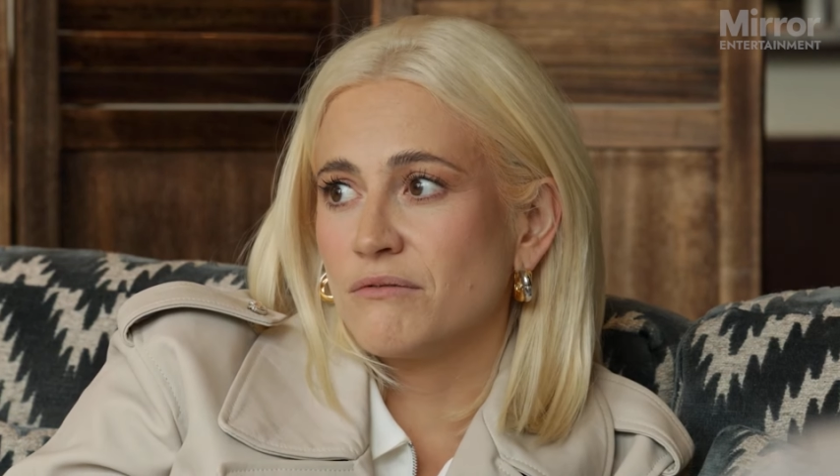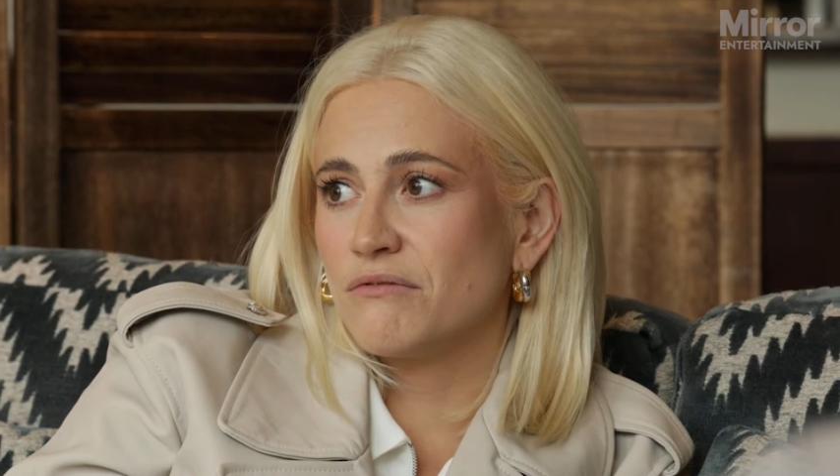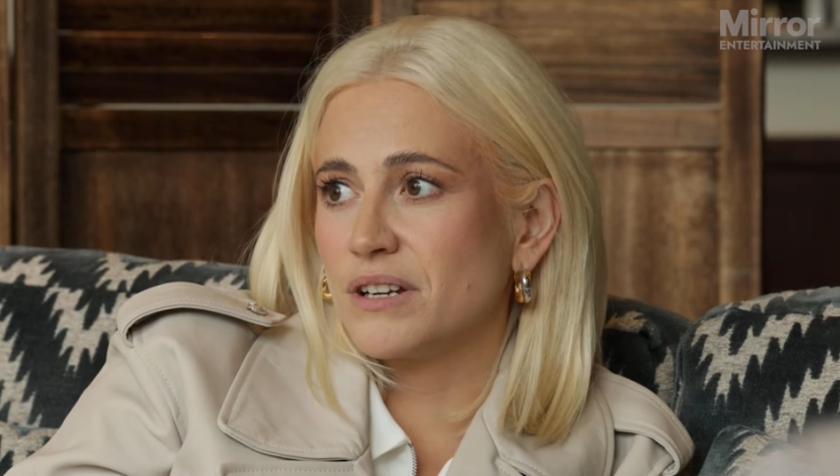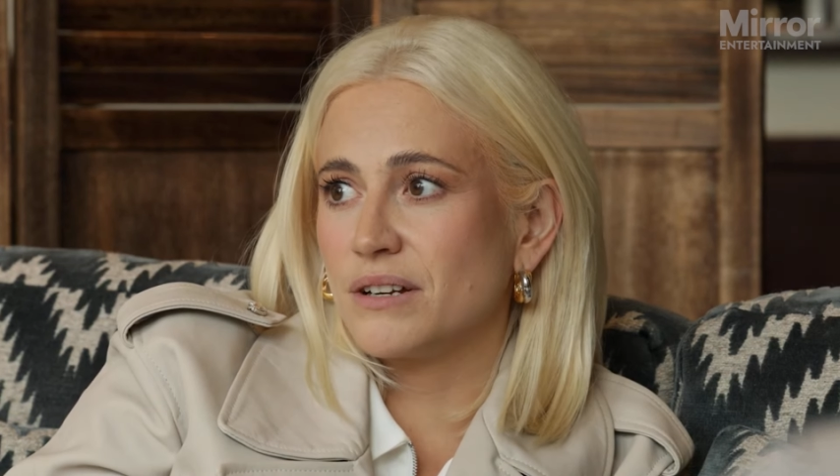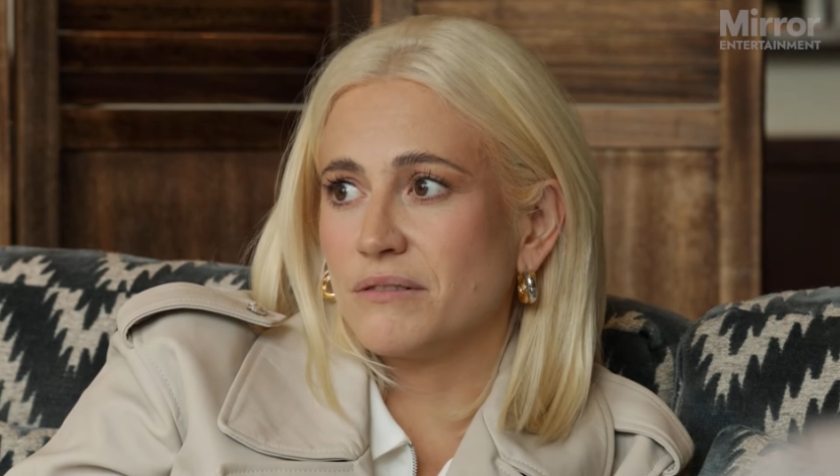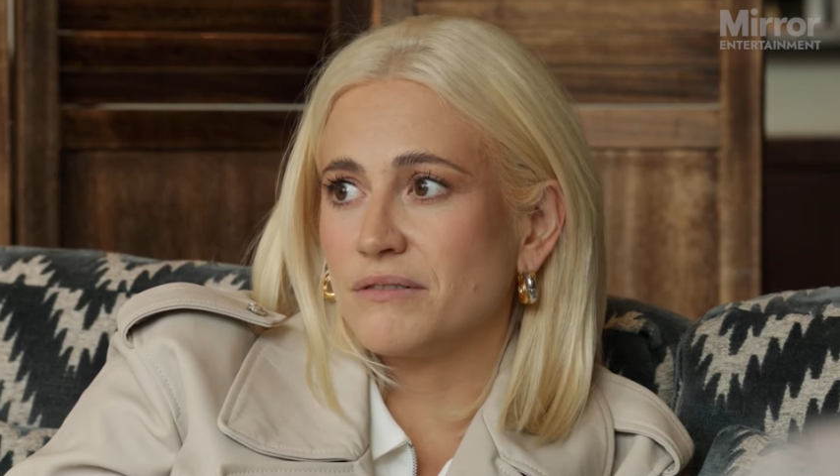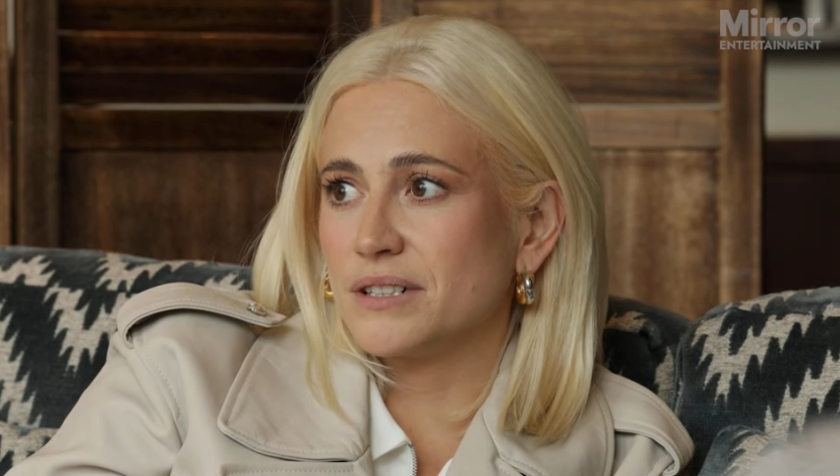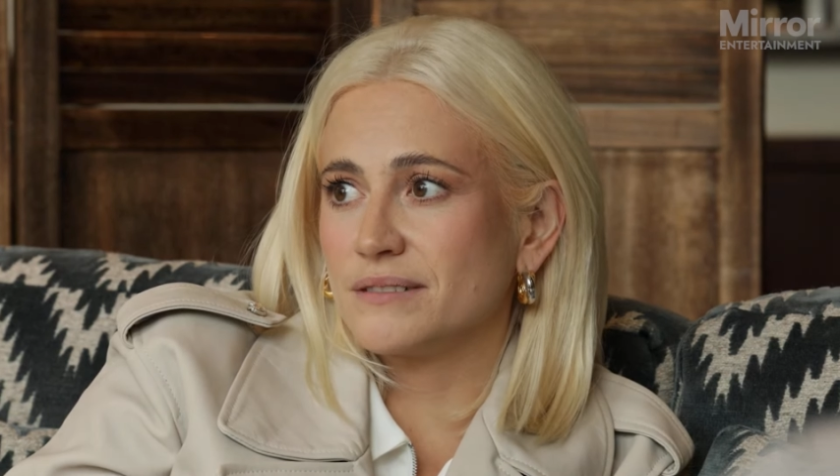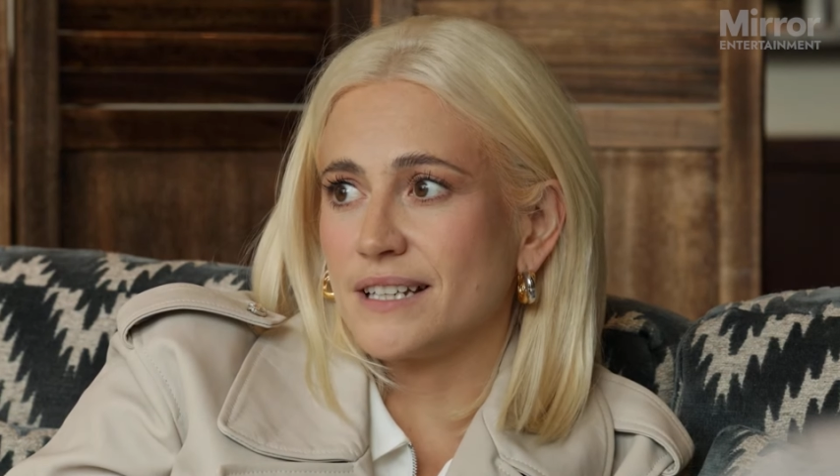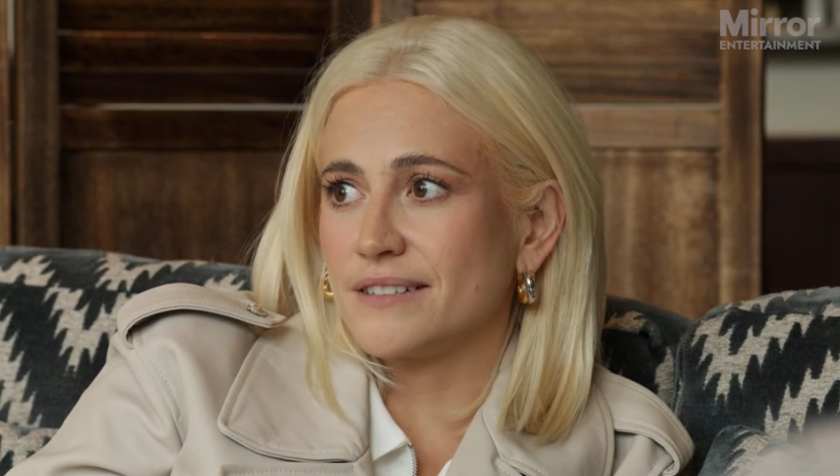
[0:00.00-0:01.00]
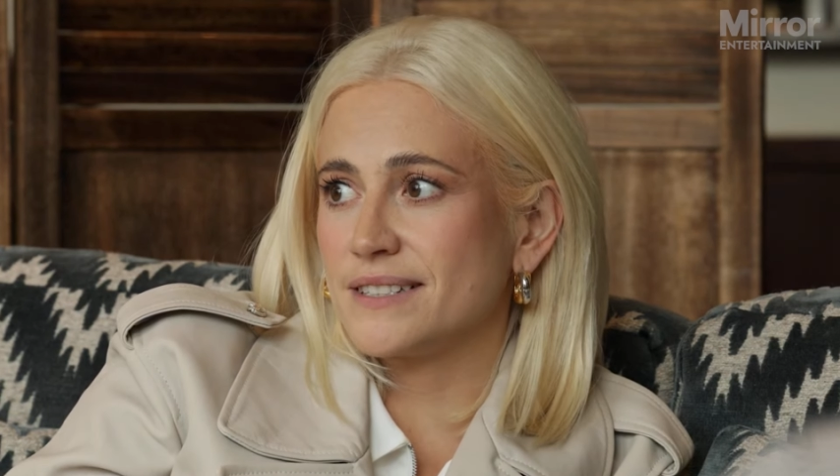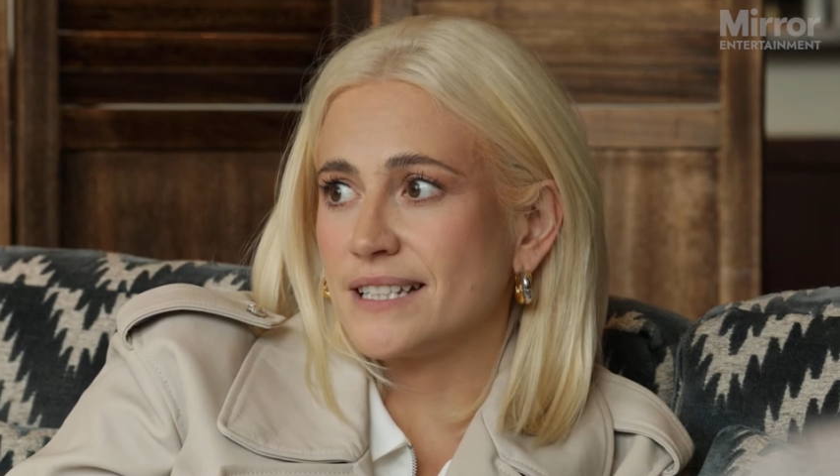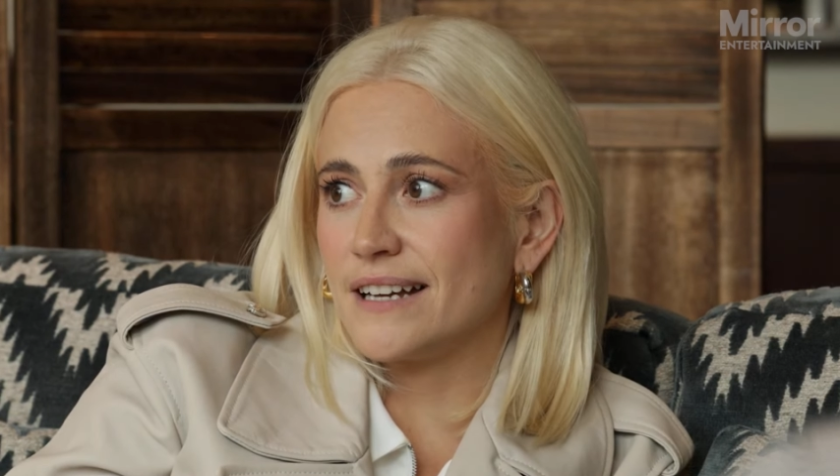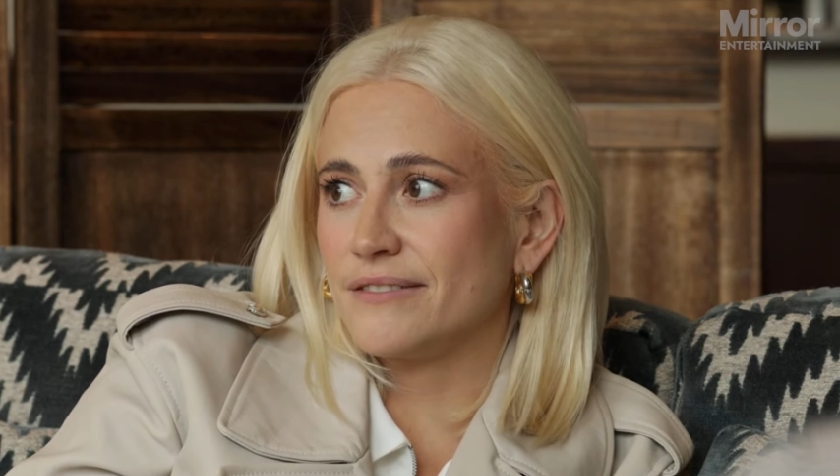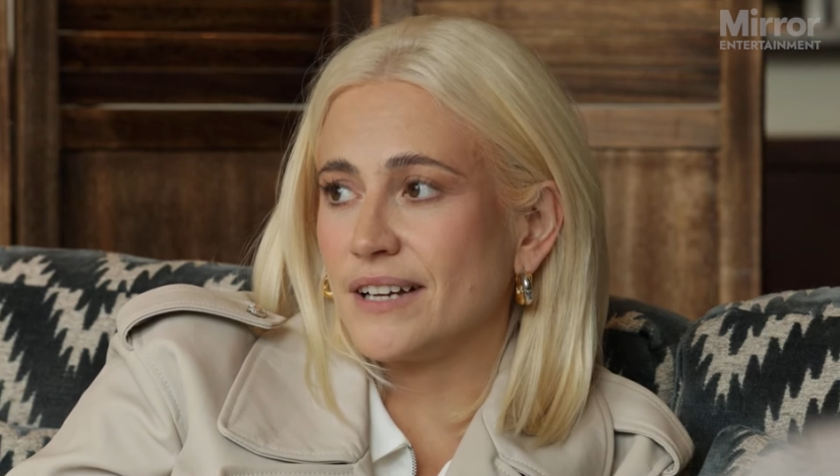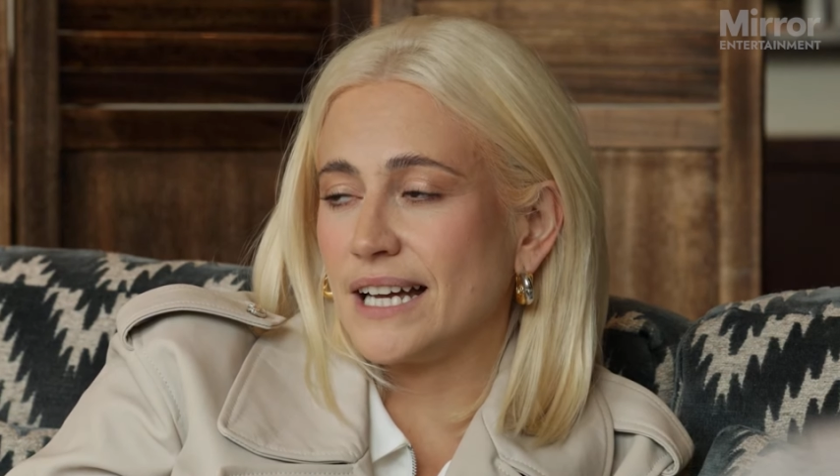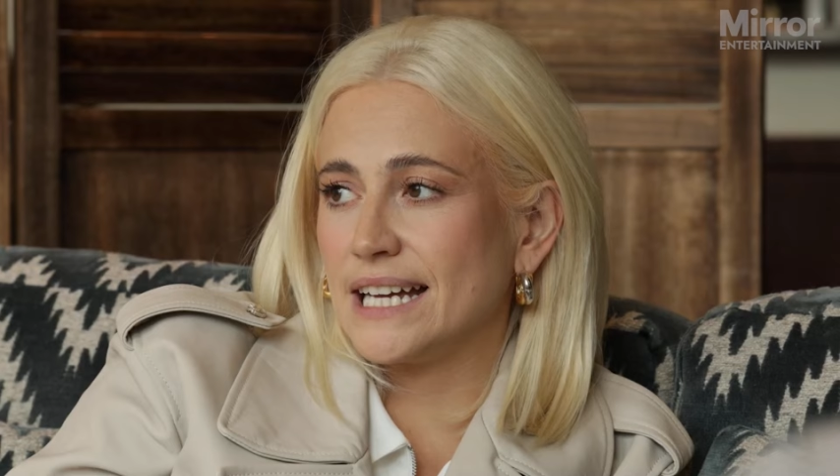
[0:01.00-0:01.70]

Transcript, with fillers: real, real tough stuff.